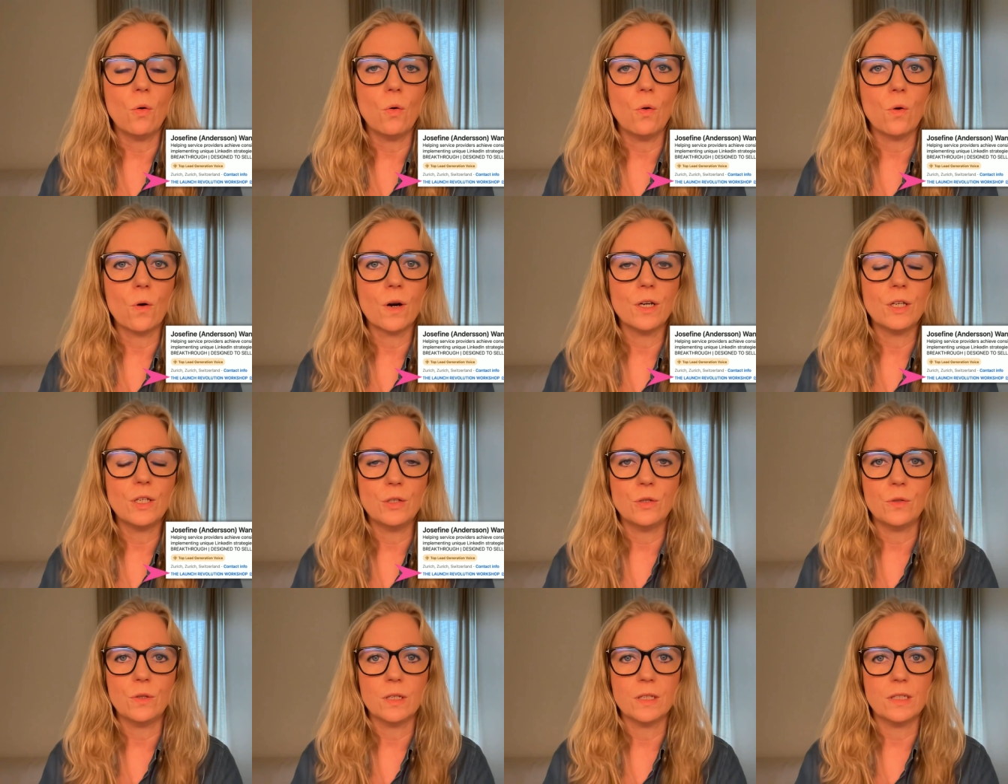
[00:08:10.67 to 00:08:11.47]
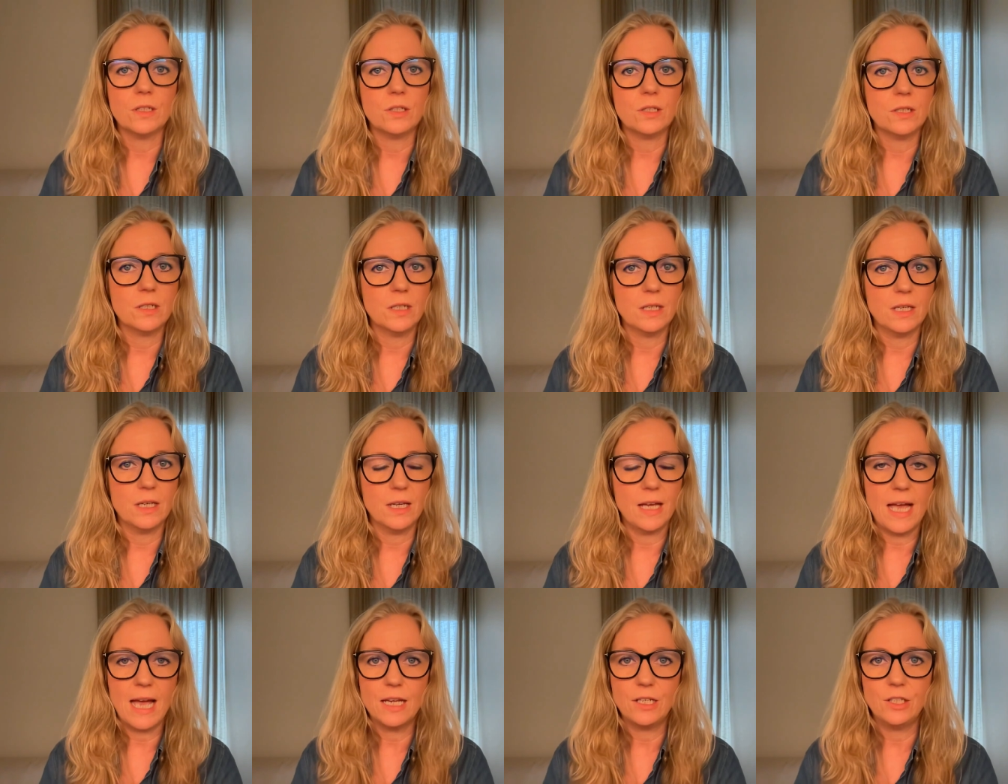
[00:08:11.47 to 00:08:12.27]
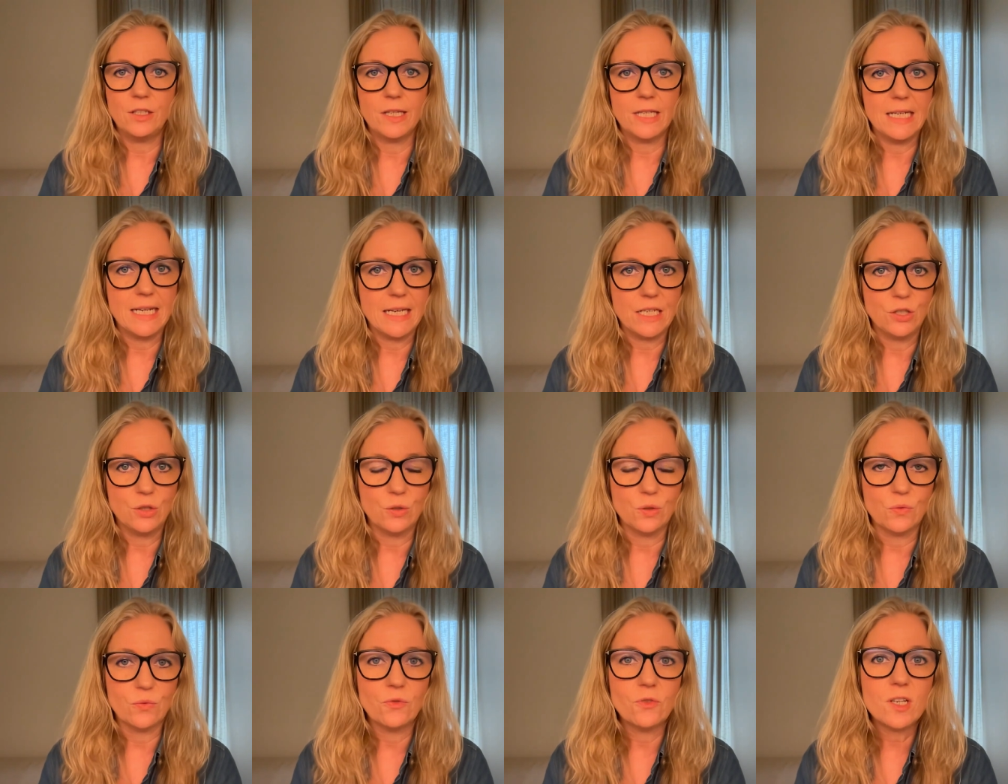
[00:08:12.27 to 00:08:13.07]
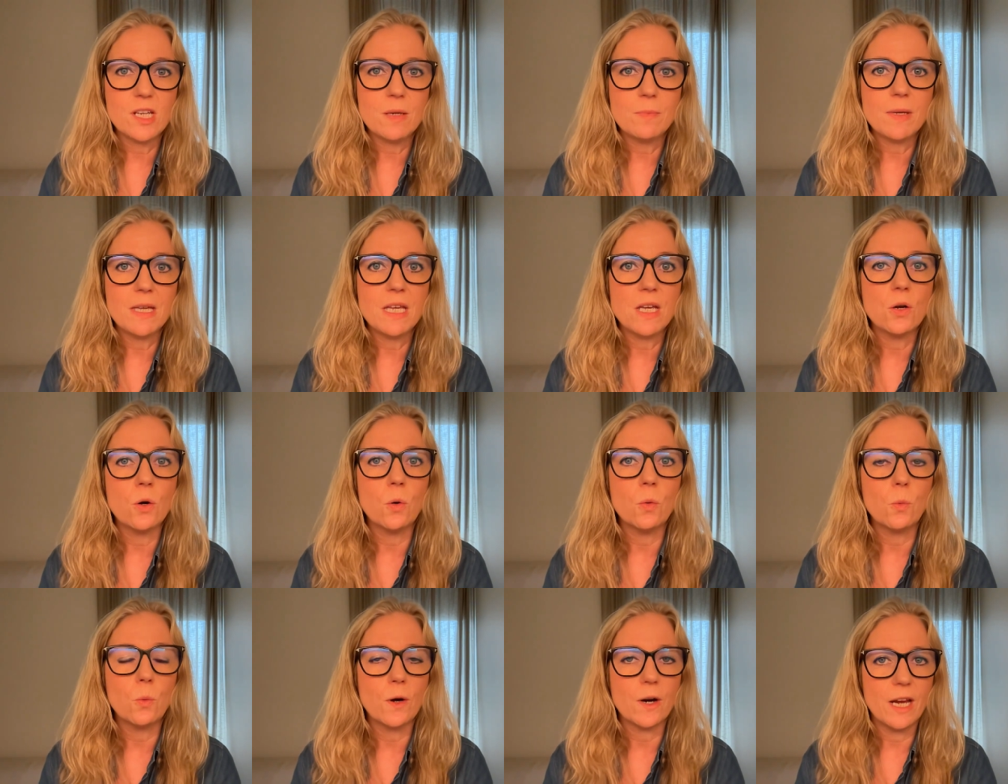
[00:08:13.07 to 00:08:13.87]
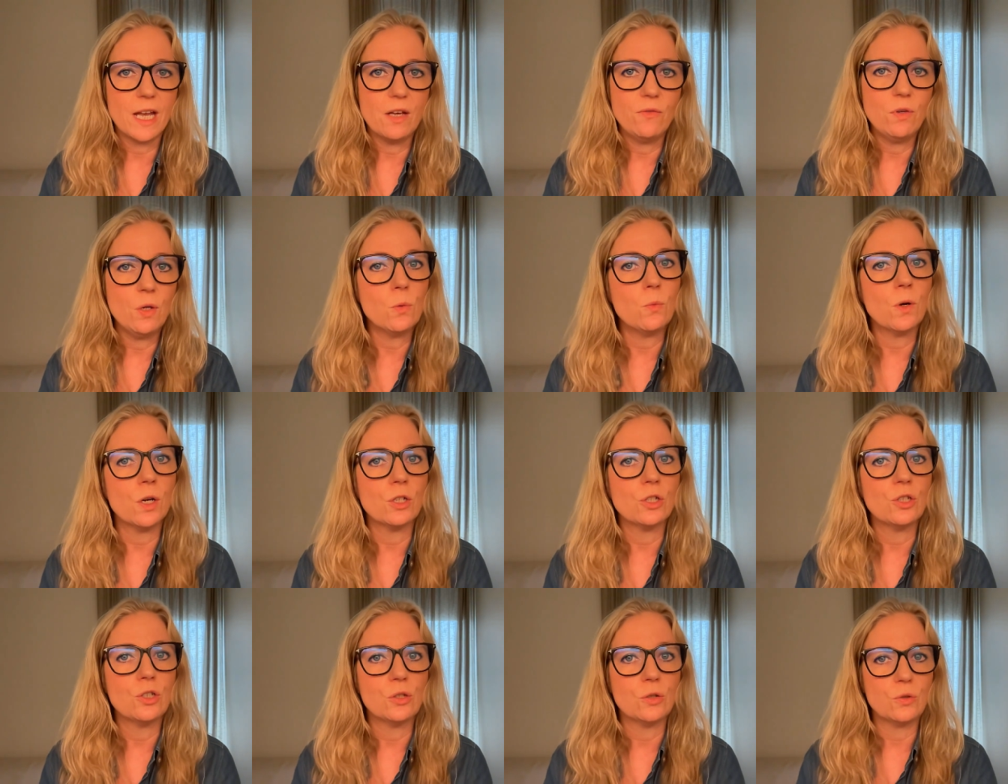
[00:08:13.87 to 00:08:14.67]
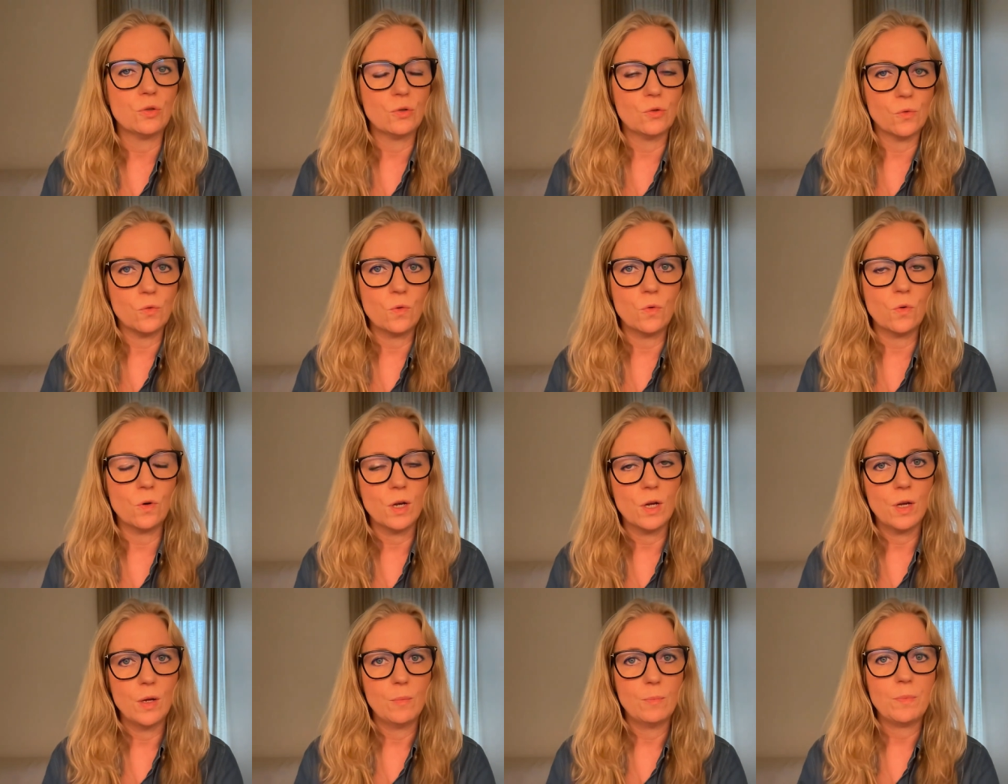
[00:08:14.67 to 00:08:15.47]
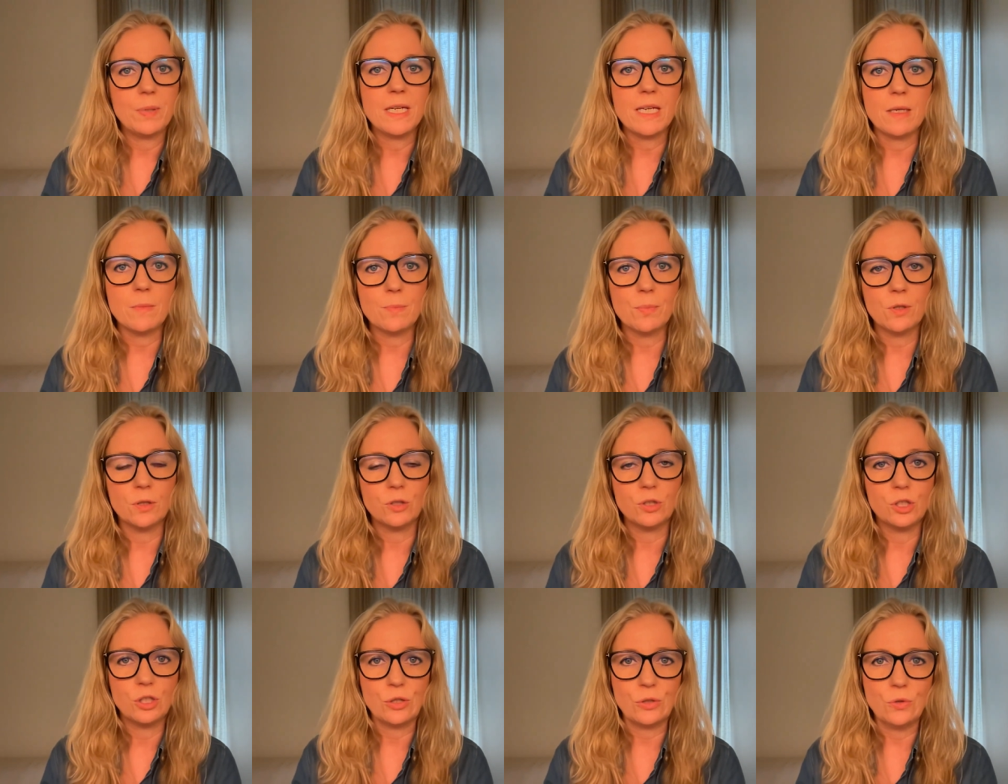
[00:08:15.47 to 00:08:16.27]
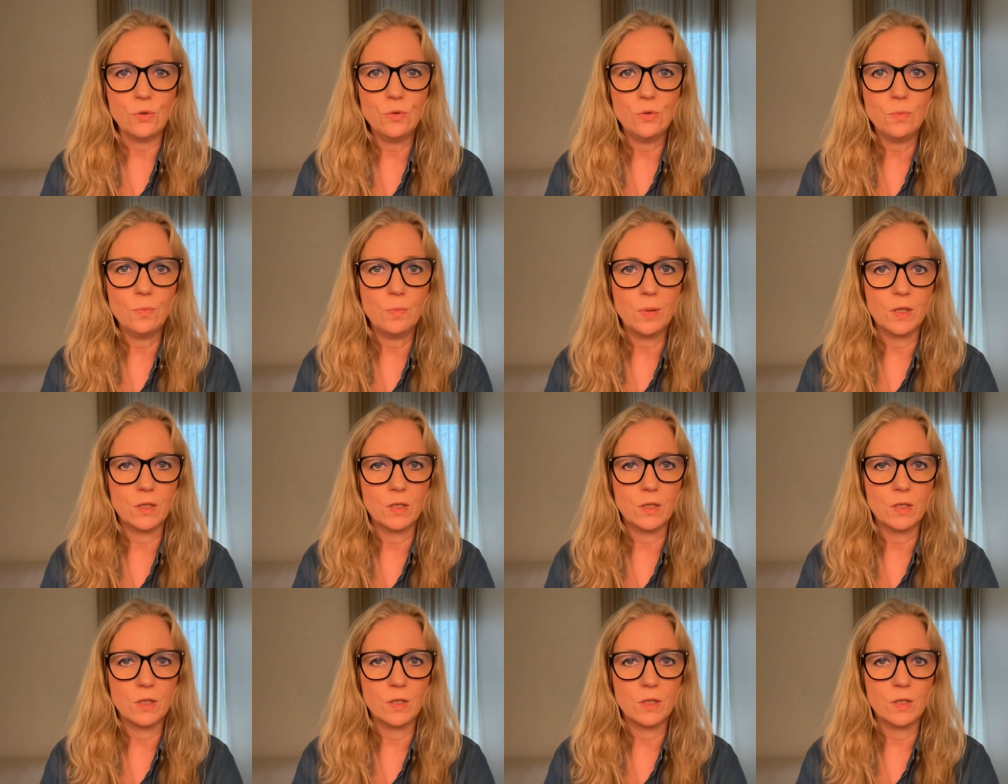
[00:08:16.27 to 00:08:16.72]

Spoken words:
or you can add the link to a freebie, or wherever you want to draw people to,